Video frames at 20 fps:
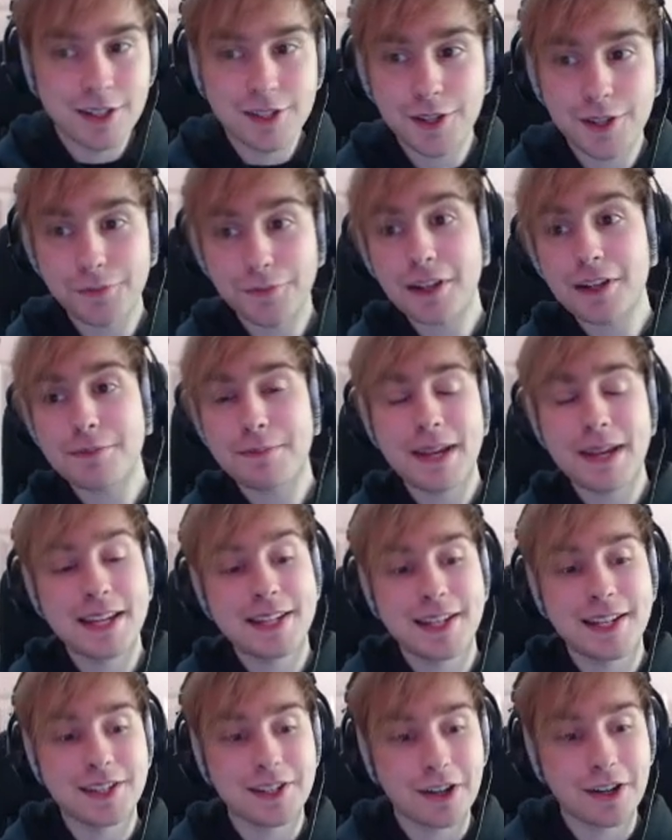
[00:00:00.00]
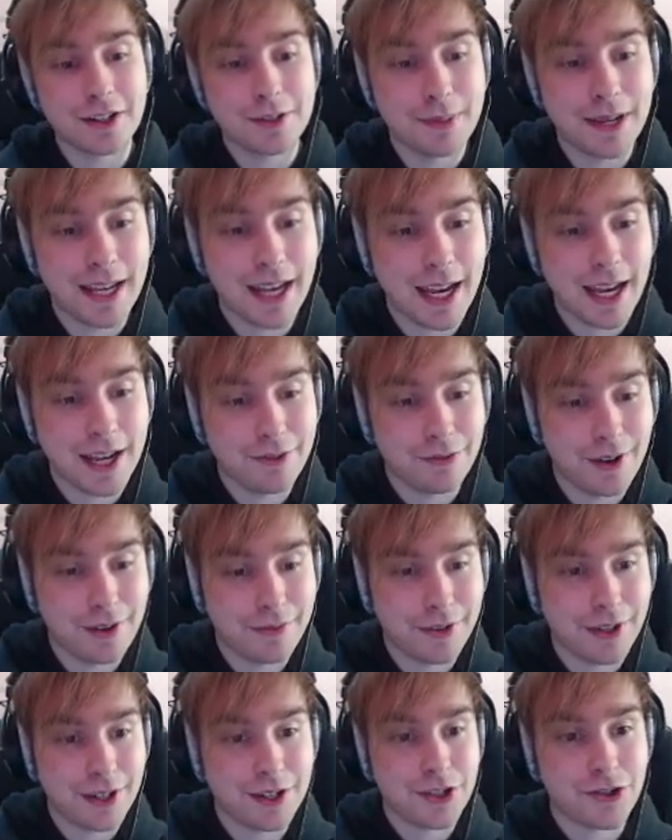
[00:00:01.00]
So the first piece is going to be a
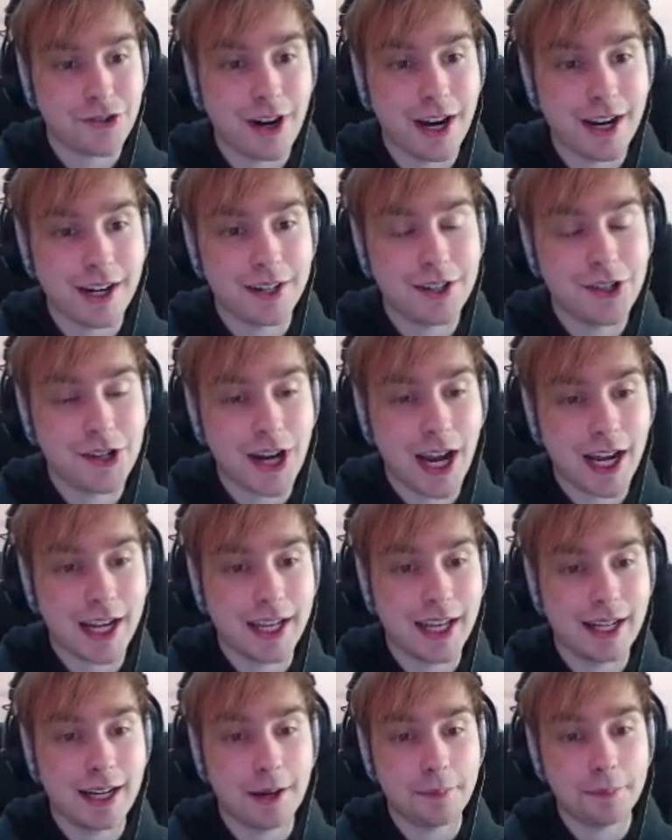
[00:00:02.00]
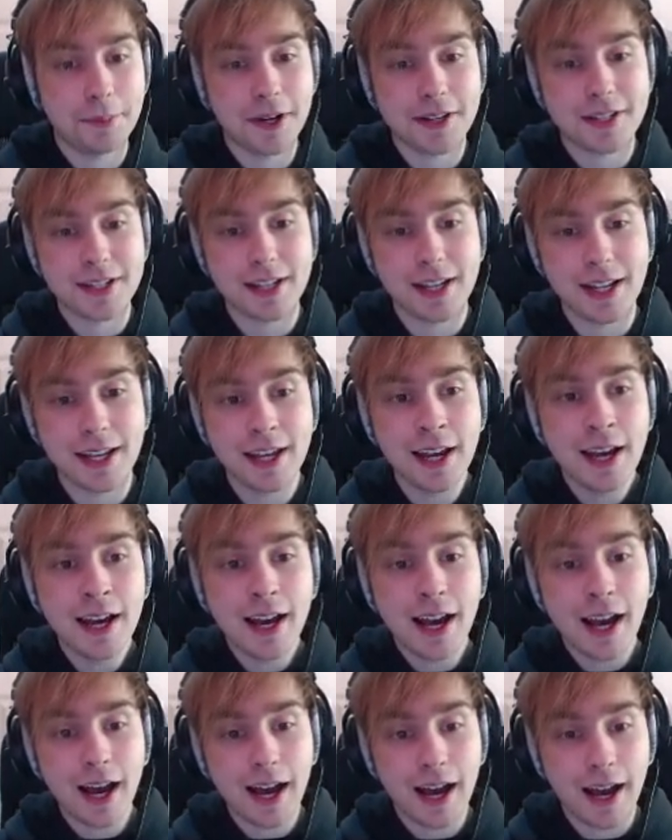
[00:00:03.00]
River Trek jacket. Now, personally,
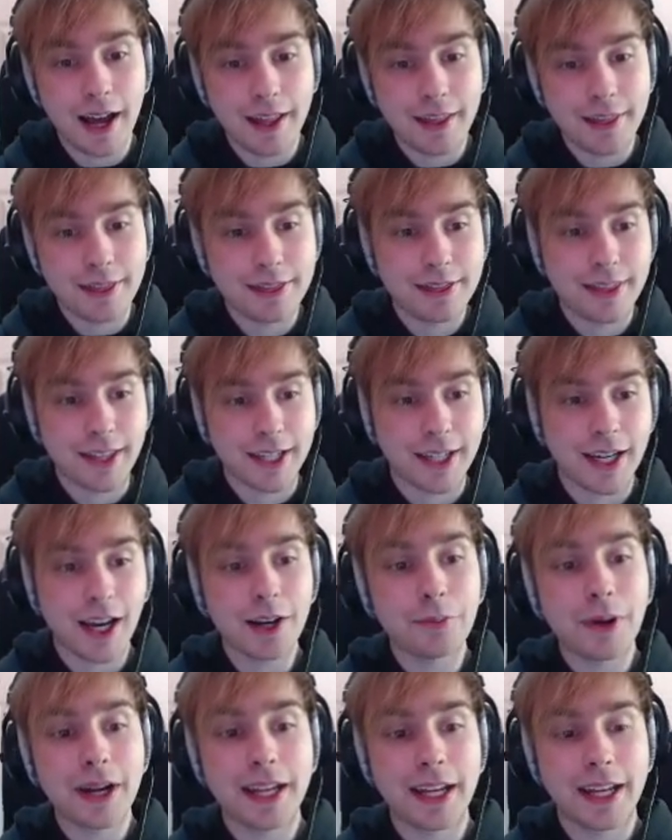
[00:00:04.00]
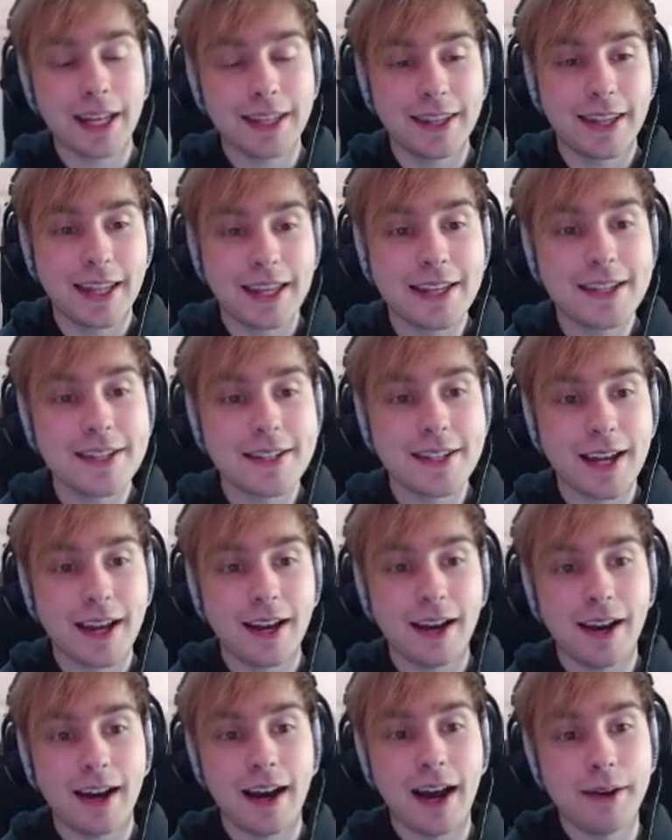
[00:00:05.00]
the colorway in this,
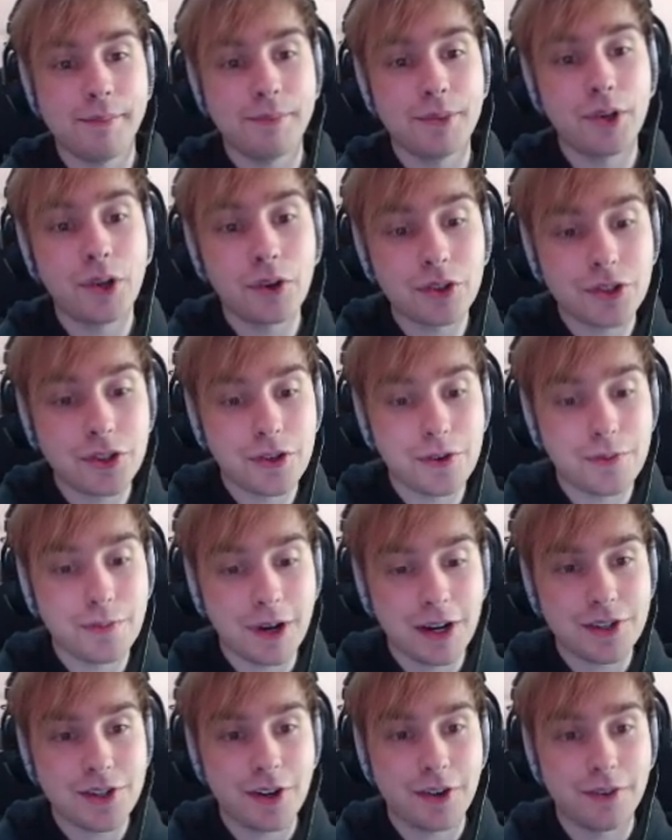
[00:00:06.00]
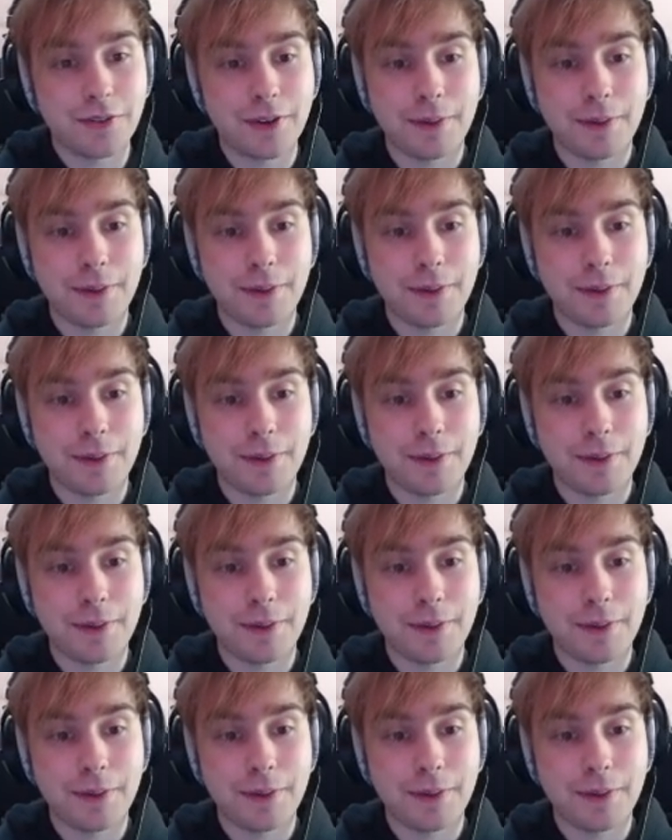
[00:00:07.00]
I'm not too much of